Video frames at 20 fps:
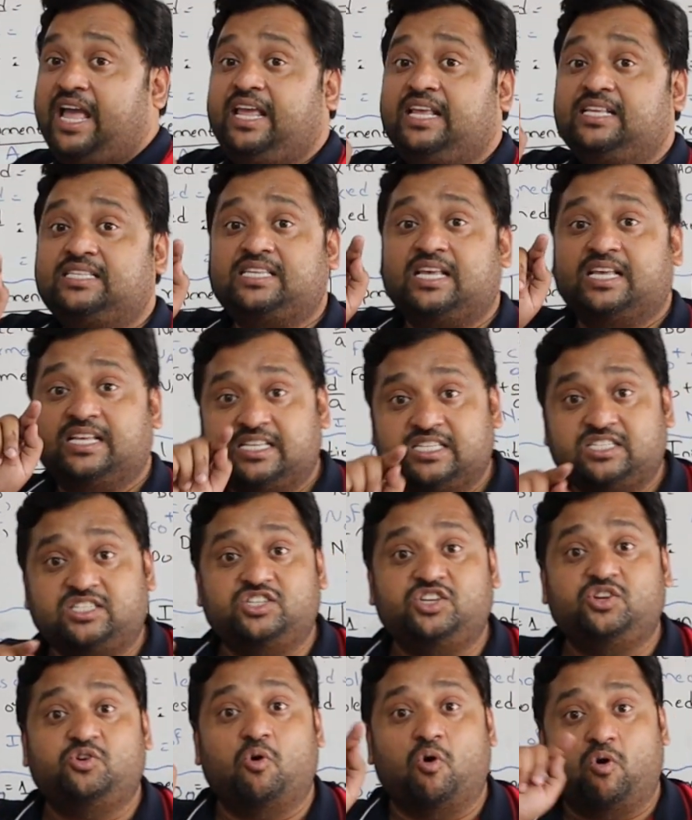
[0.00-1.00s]
is
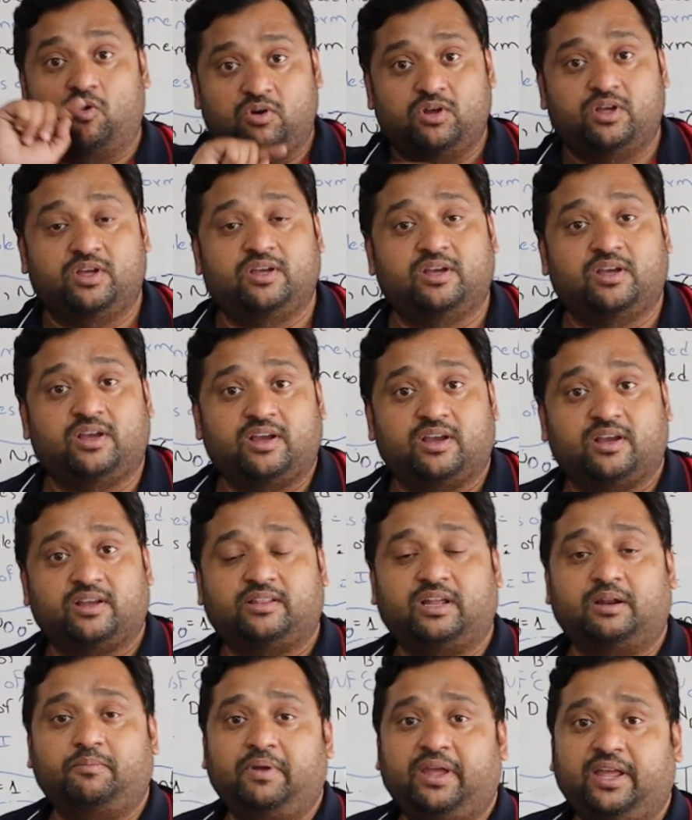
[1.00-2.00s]
0,
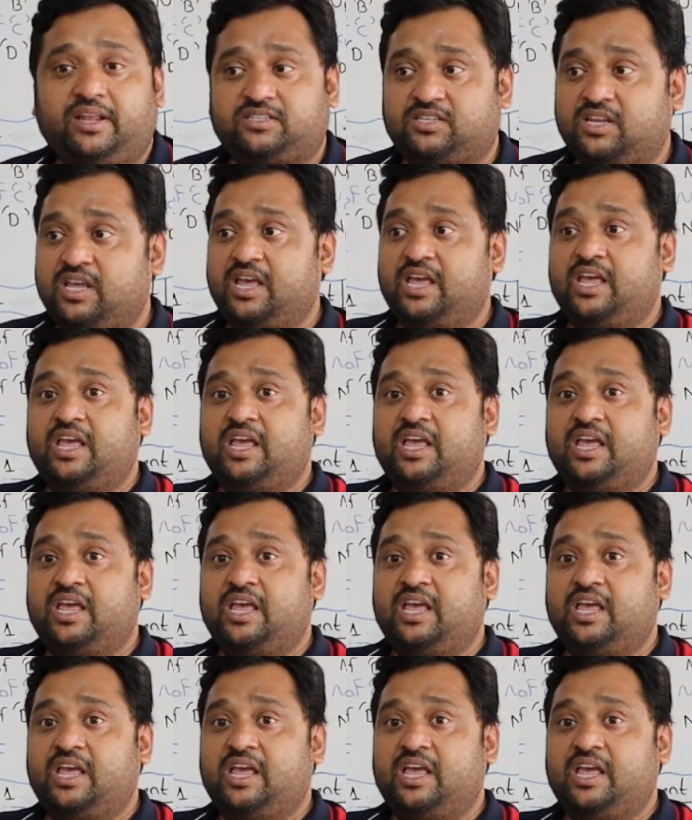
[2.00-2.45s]
that means